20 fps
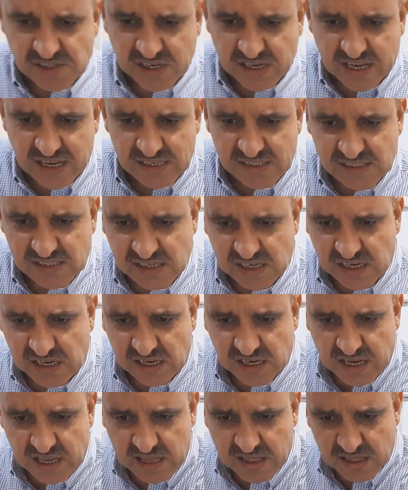you can
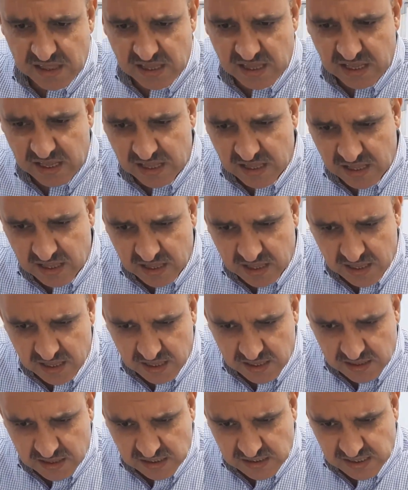see in
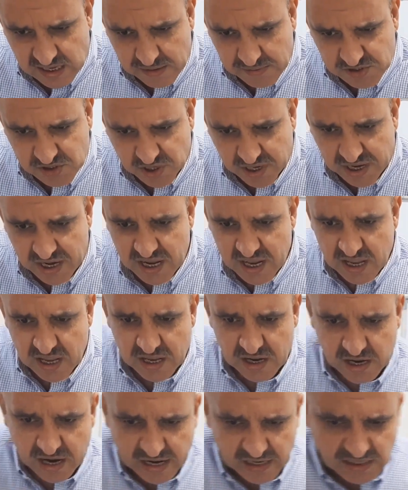the table. Sorry,
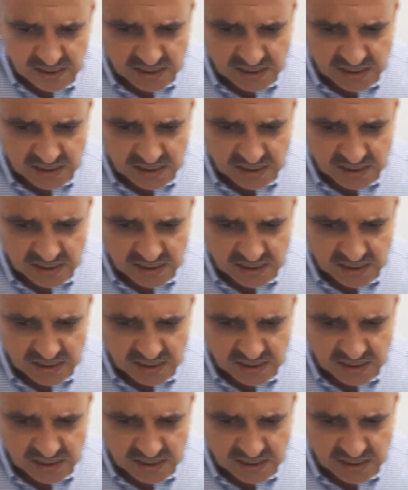write